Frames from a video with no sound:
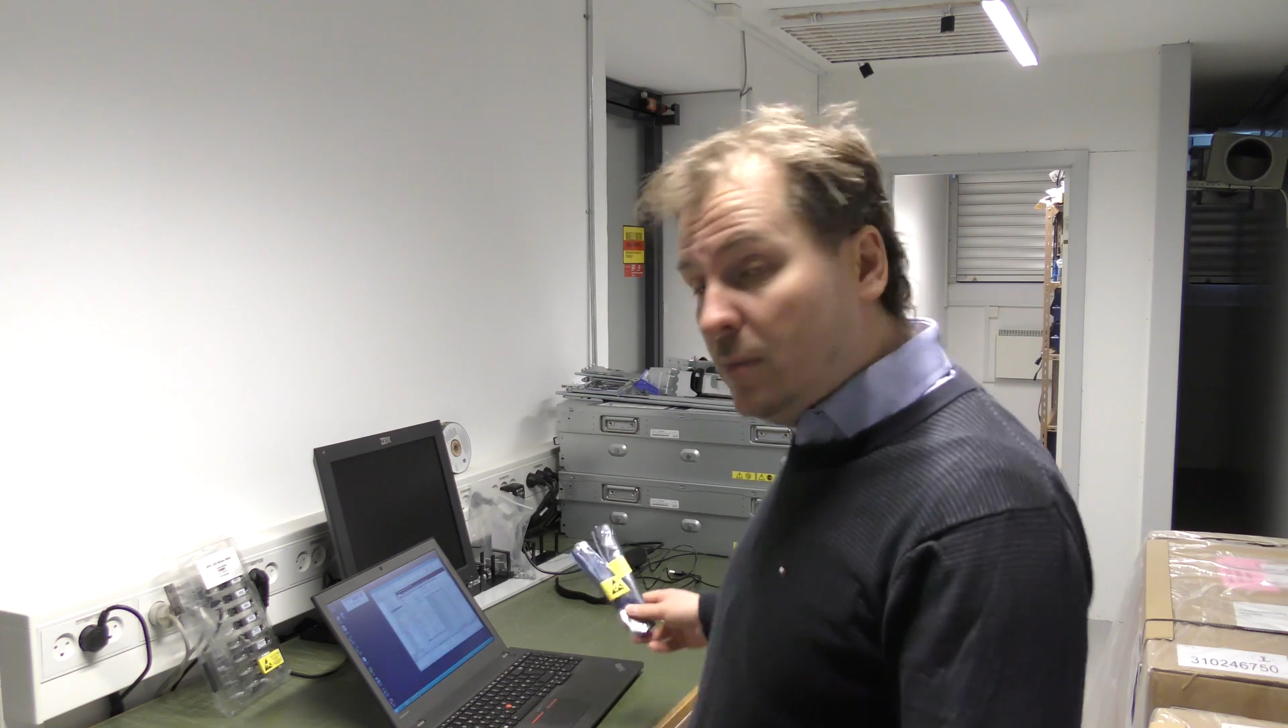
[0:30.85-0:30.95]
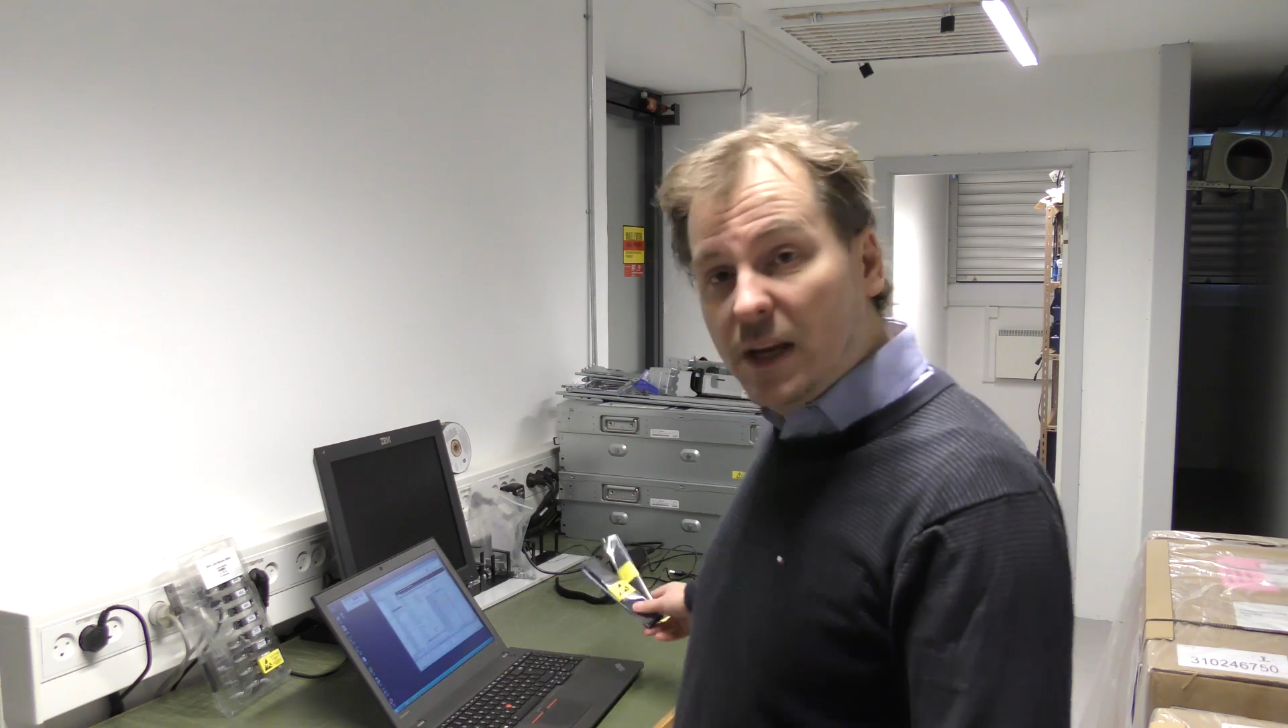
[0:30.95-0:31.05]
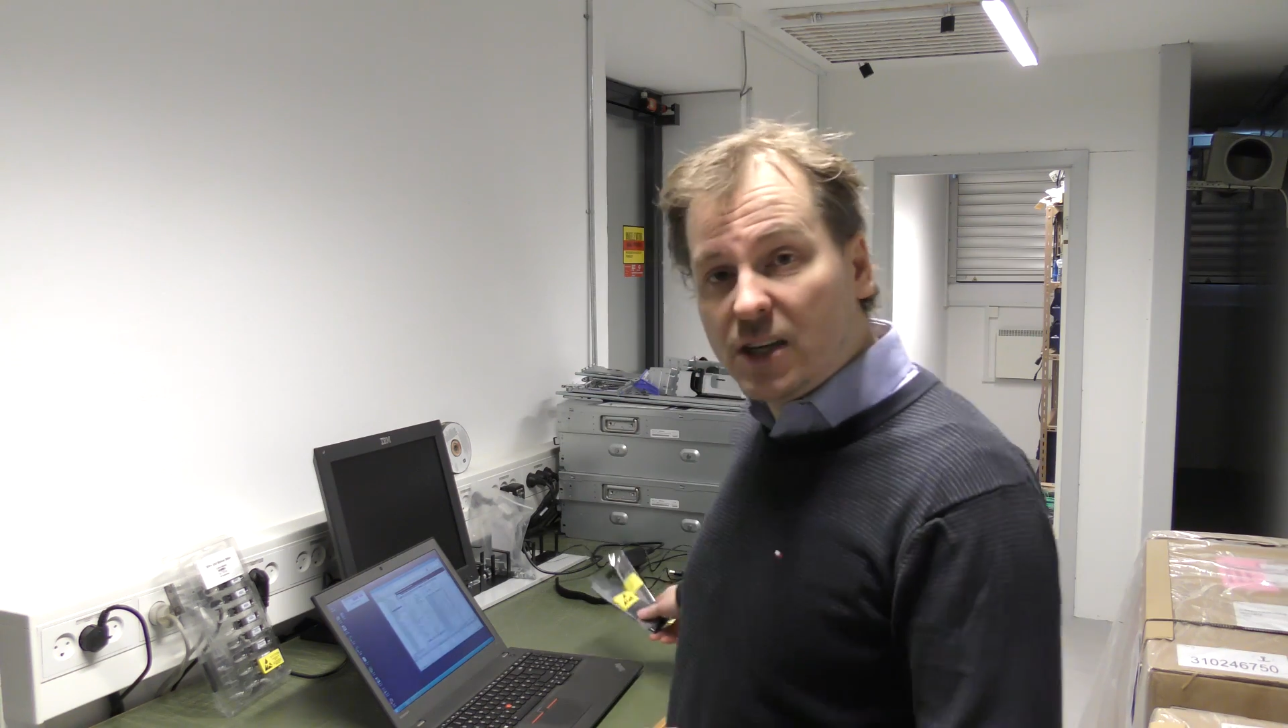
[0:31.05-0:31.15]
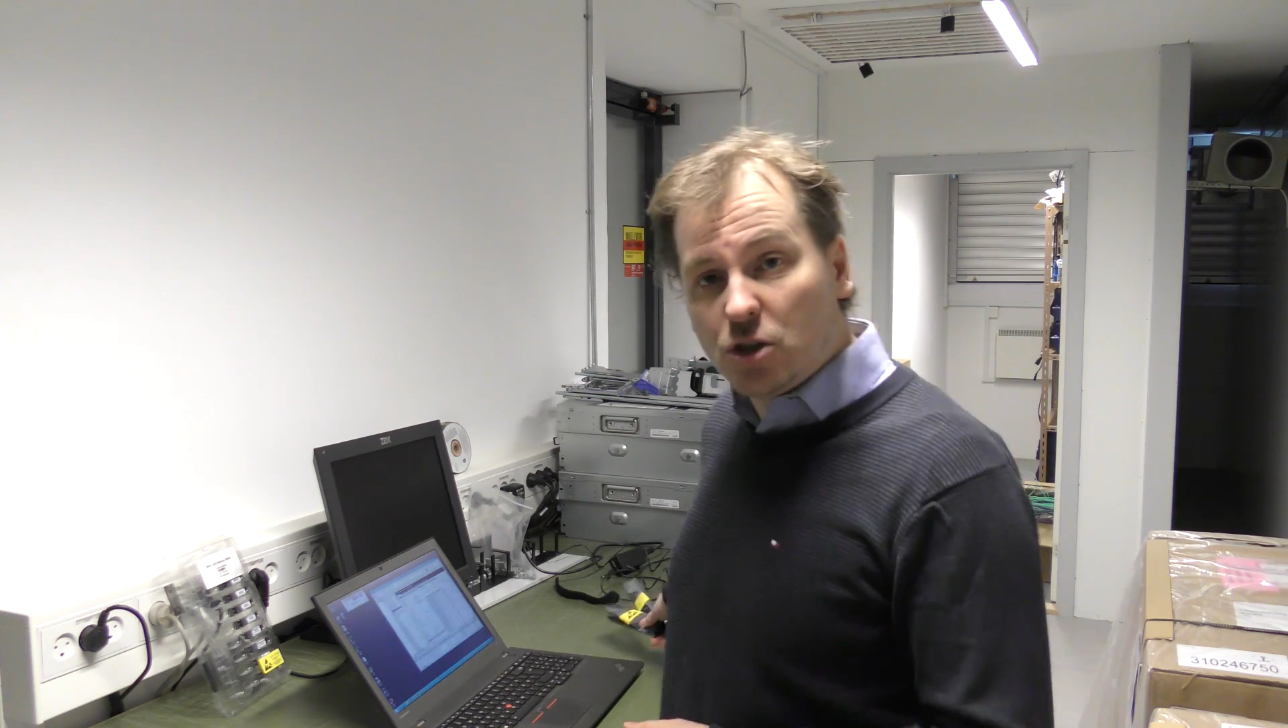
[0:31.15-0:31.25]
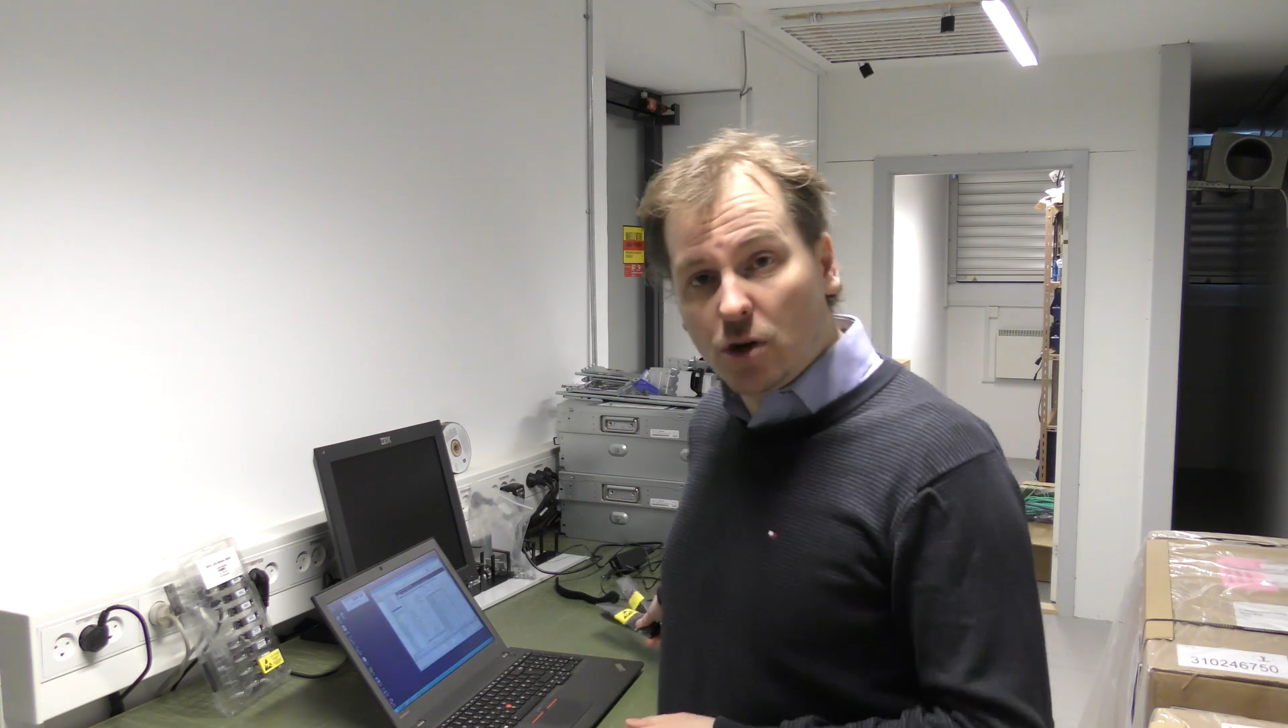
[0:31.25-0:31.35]

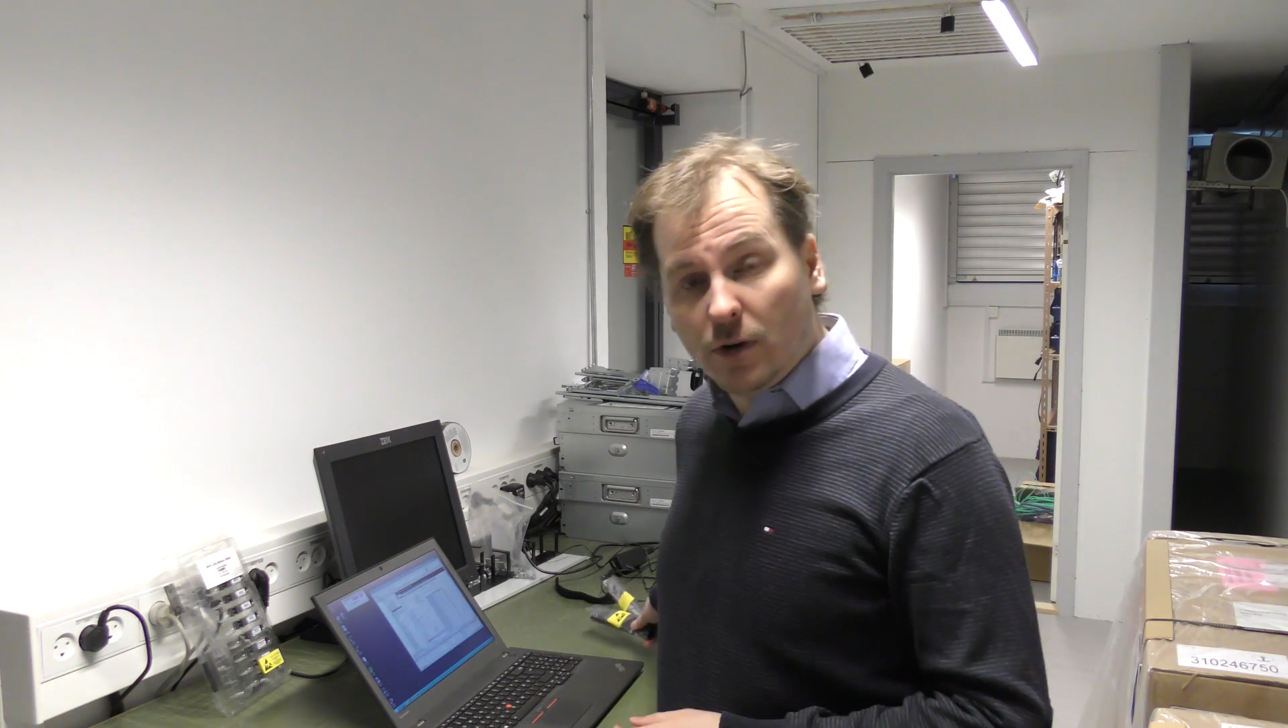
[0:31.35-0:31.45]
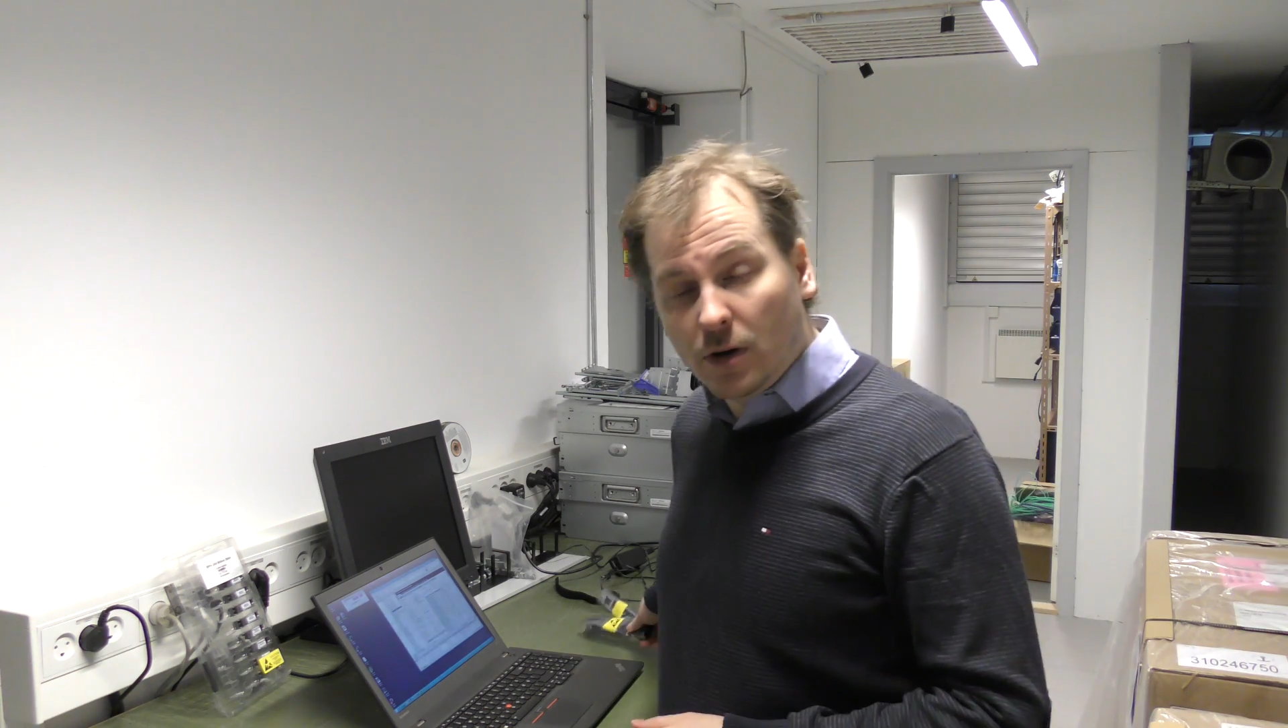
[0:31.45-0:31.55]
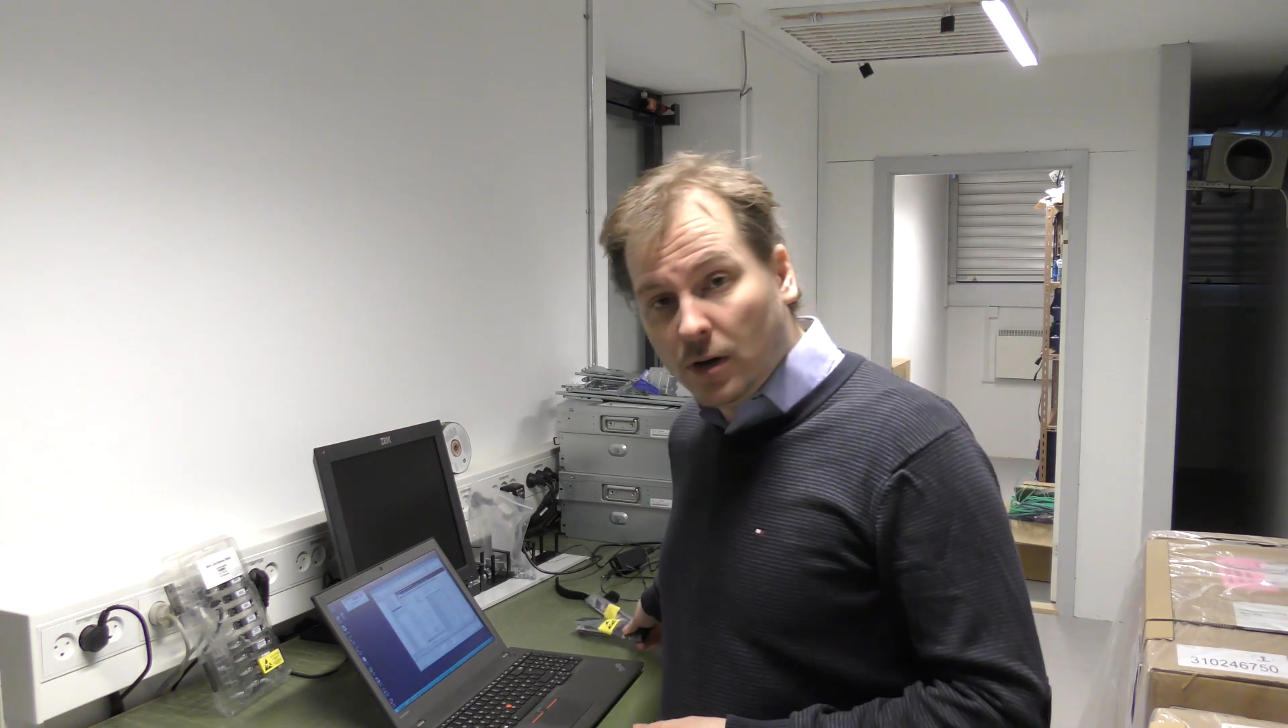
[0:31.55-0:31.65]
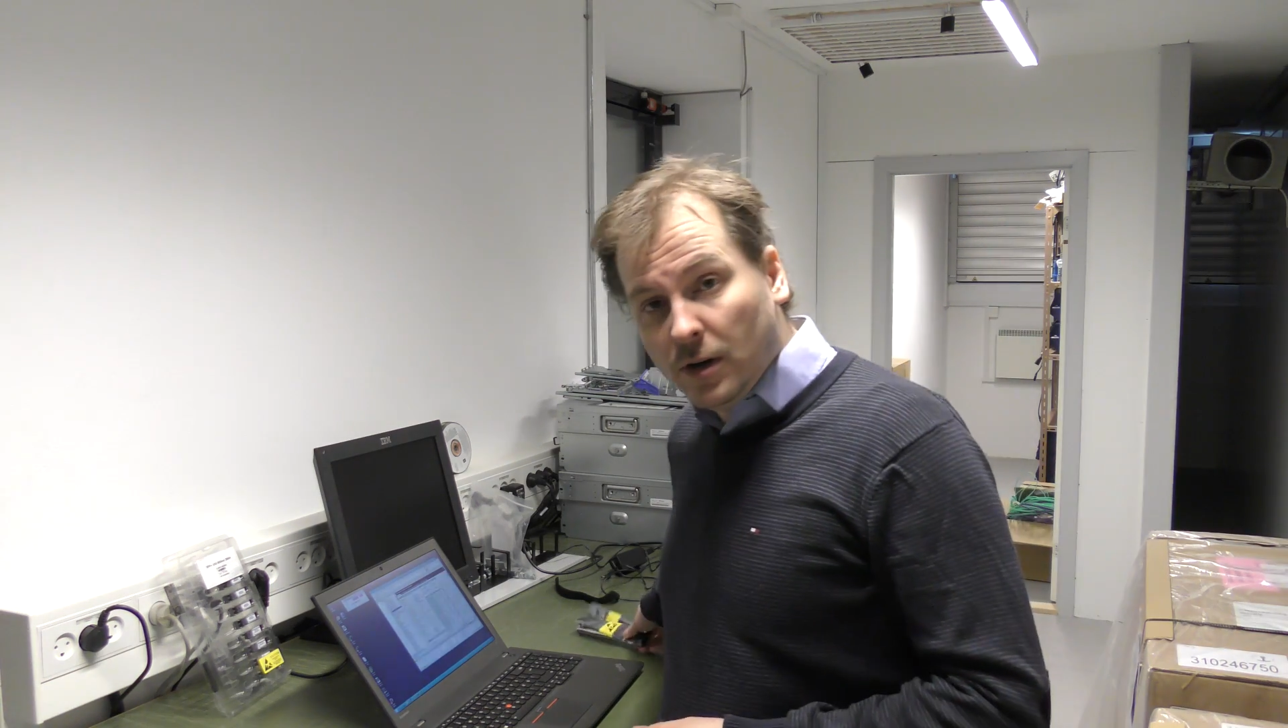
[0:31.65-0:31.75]
big server.